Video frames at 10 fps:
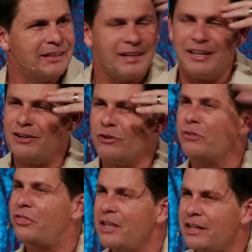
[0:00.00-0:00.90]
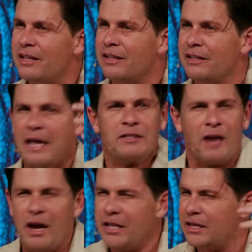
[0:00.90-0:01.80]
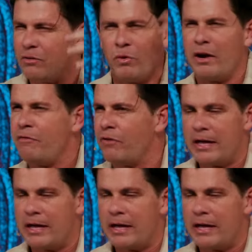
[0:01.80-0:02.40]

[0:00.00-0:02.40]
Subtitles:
thinking, anxiety, whatever.